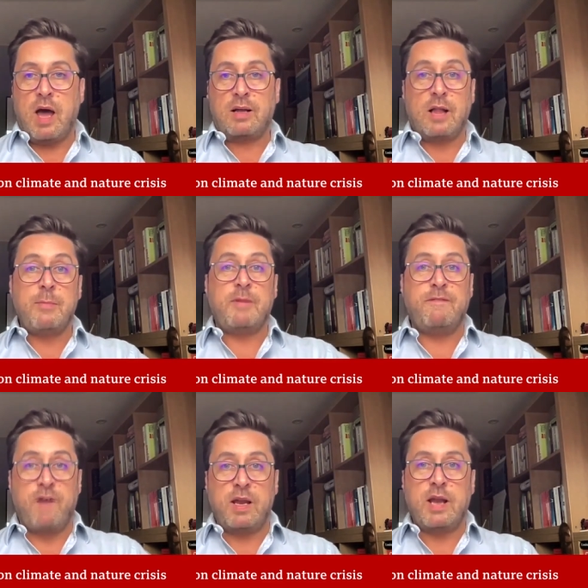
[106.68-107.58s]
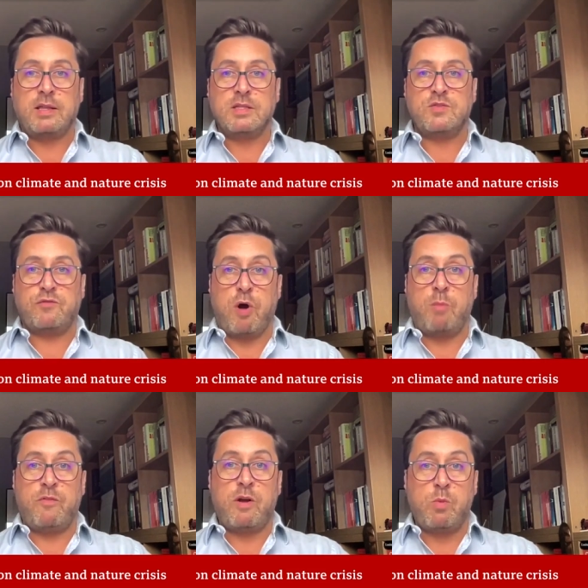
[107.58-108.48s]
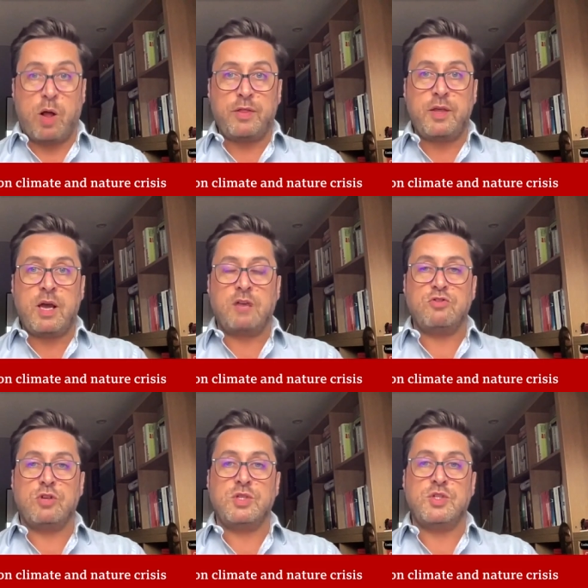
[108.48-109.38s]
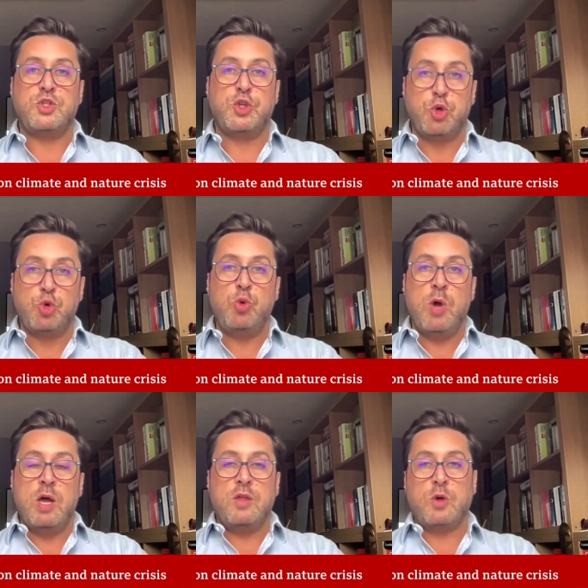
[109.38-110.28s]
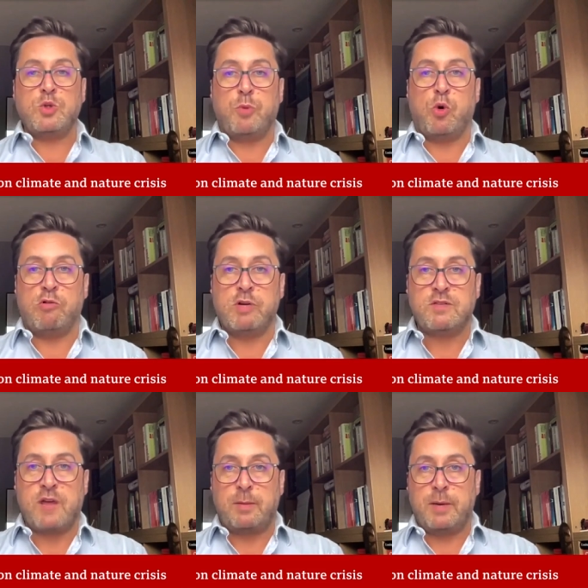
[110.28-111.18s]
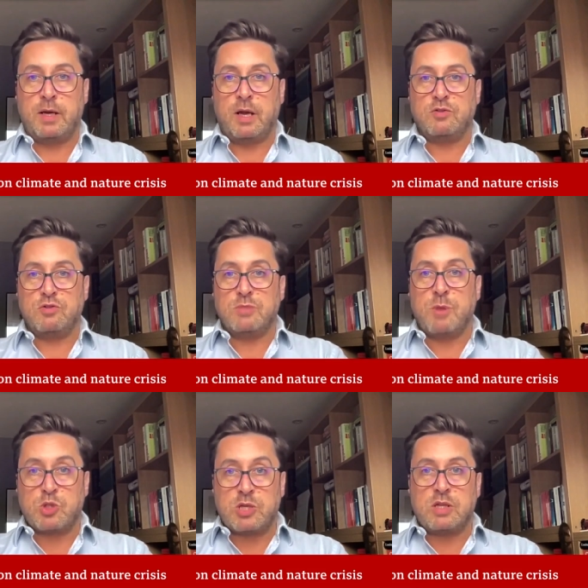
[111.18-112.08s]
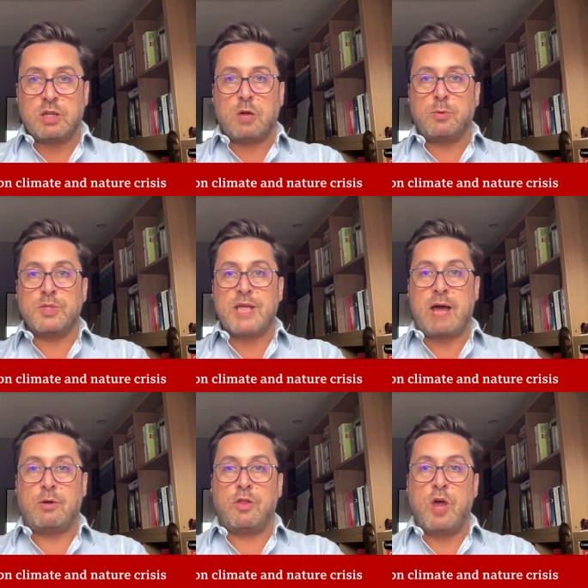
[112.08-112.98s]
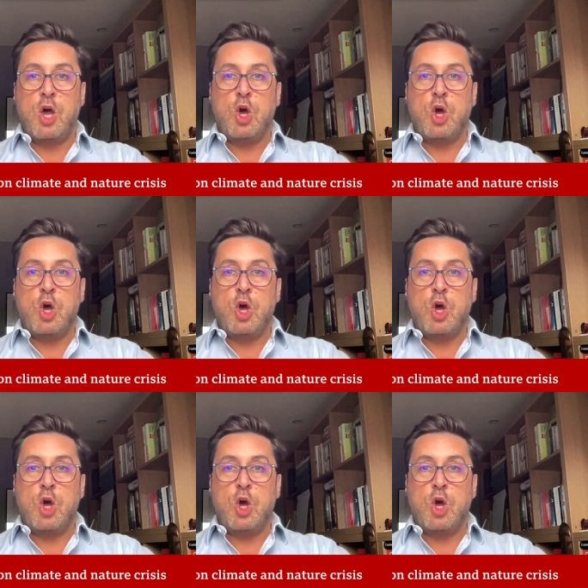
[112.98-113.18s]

climate finance from very wealthy countries to those poorer developing countries, mostly in the global south,